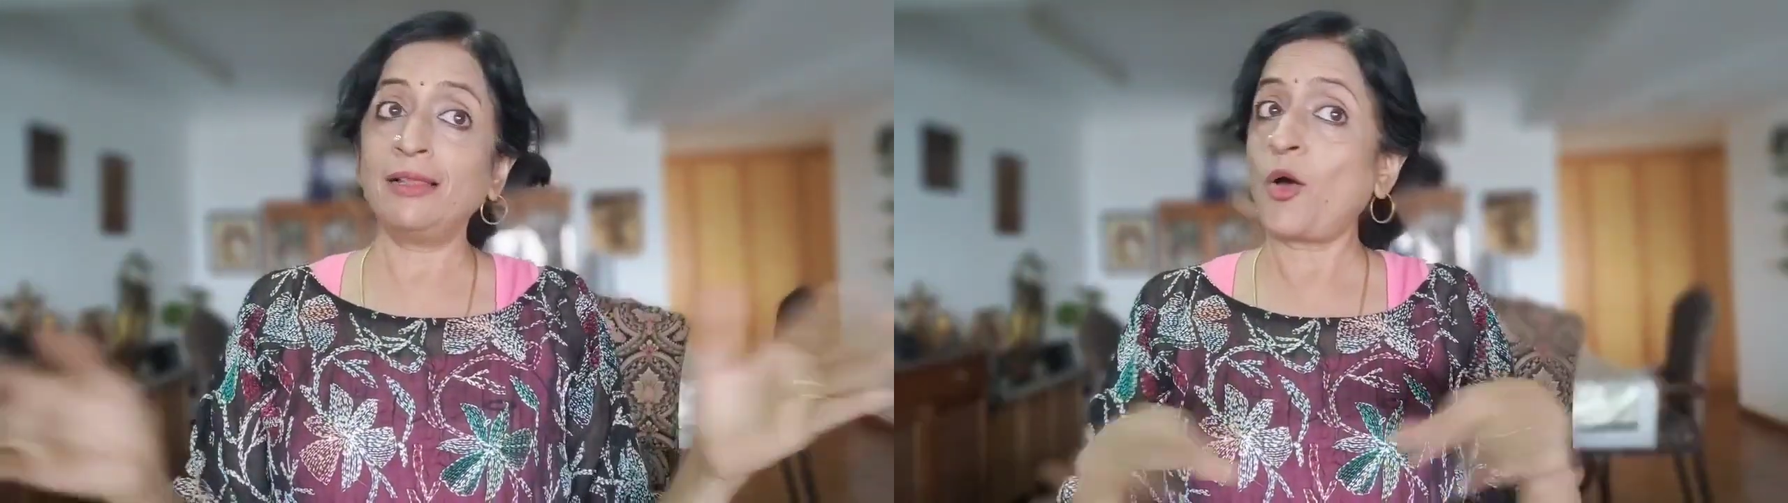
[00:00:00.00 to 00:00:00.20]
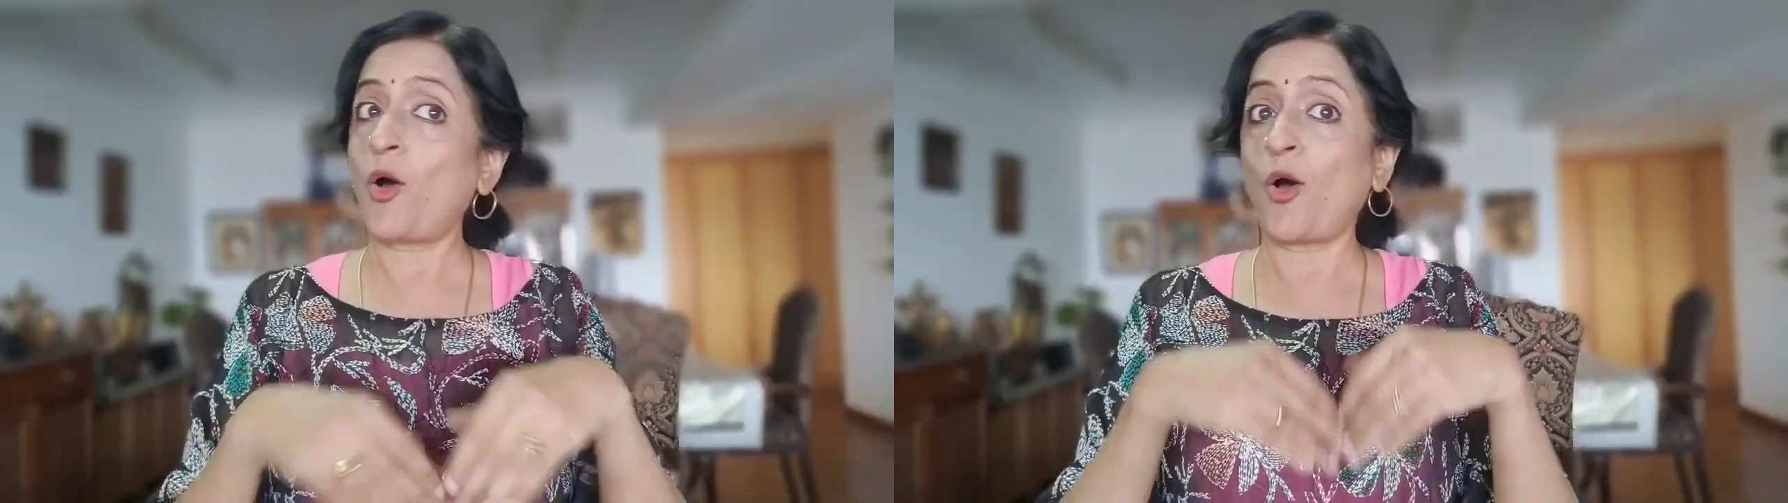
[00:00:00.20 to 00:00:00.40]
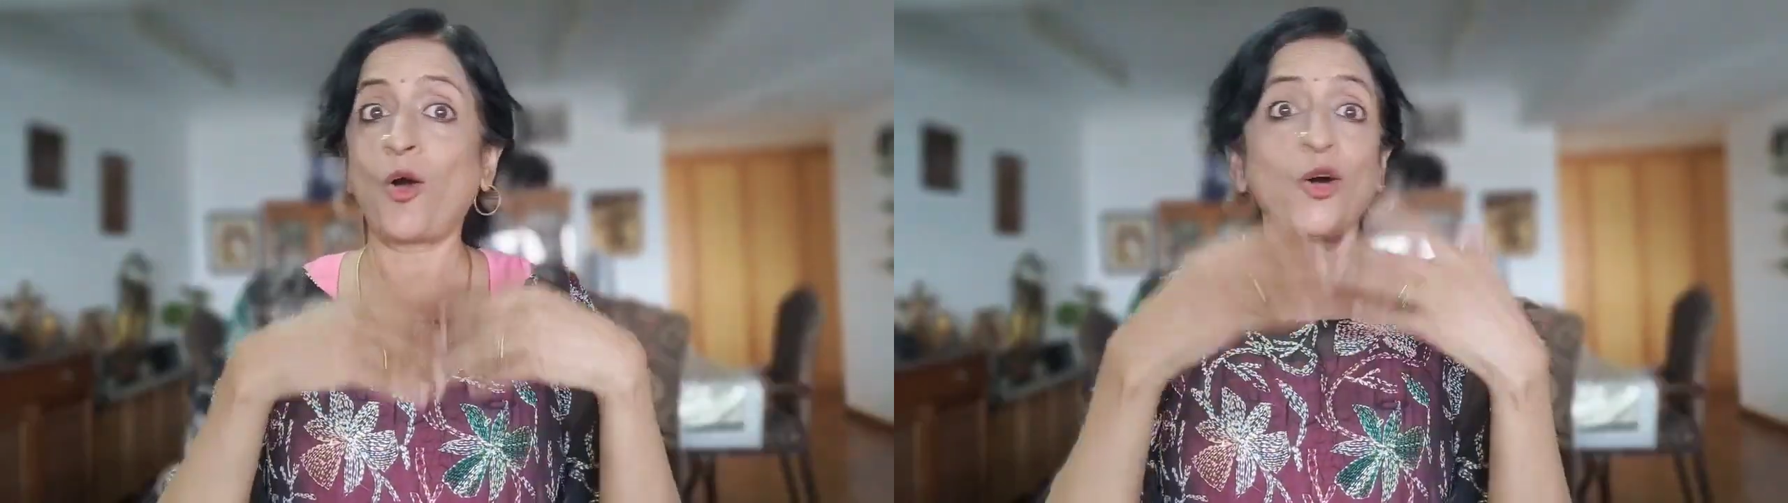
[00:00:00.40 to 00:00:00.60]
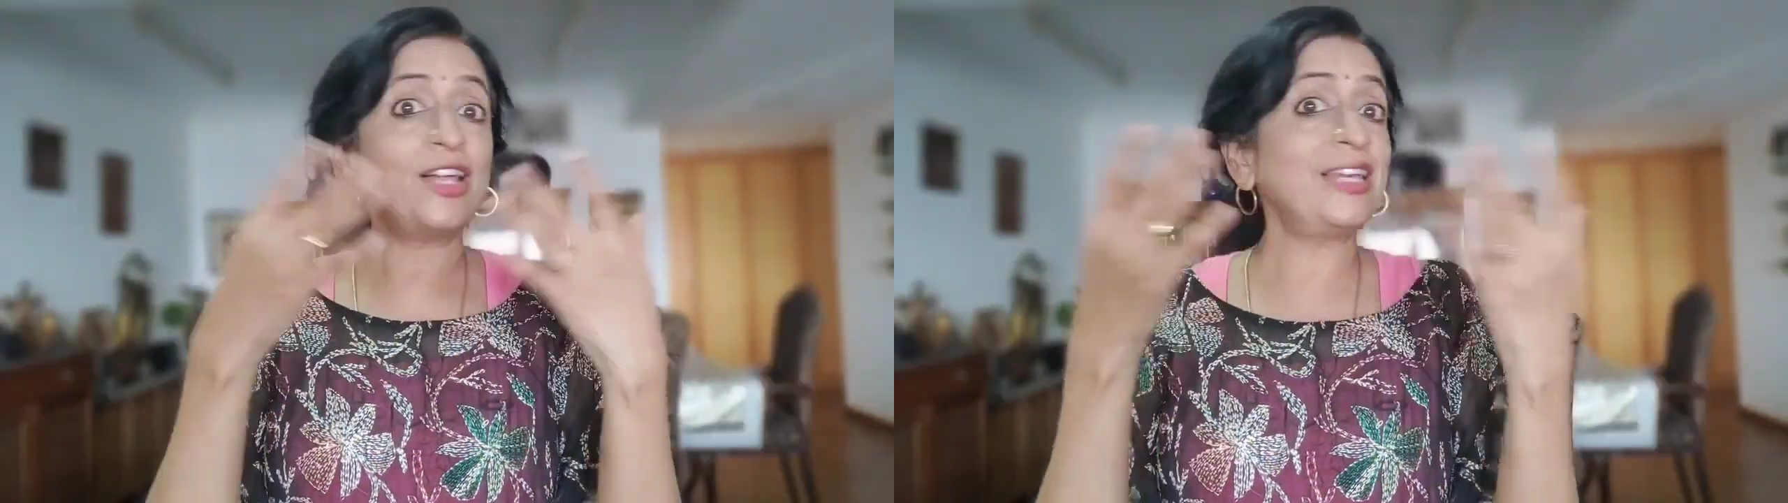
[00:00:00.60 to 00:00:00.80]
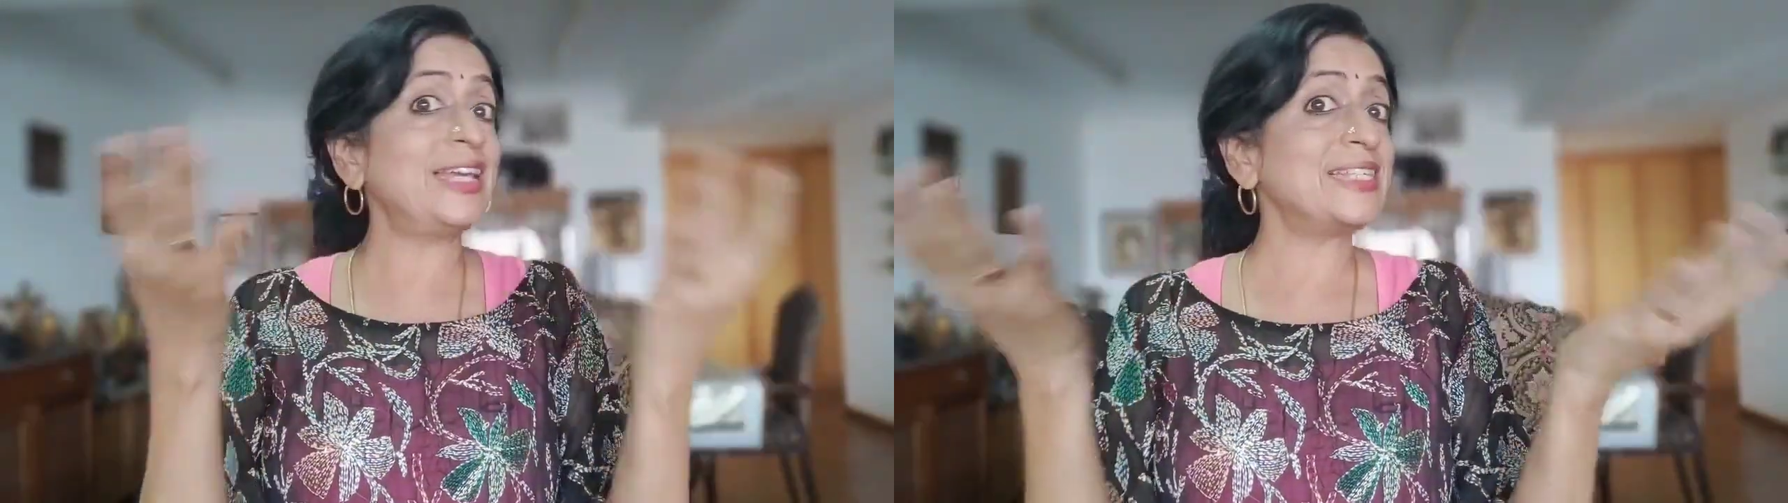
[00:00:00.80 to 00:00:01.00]
all
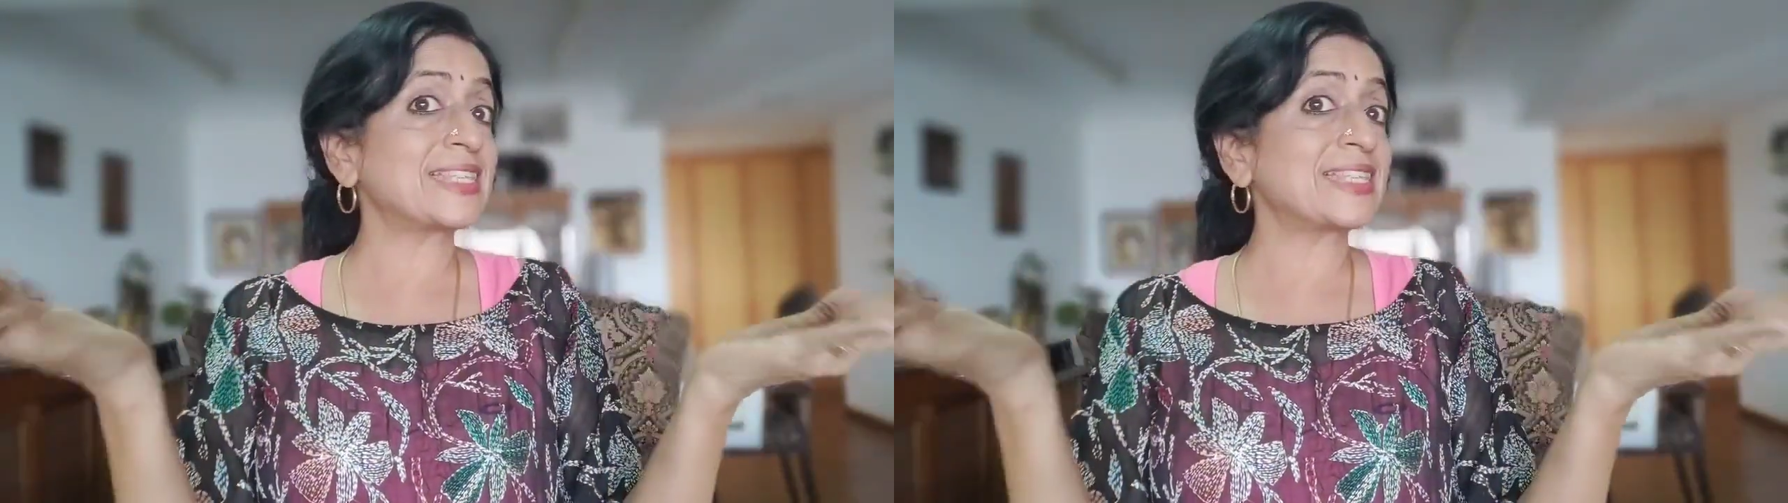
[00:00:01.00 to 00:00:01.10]
his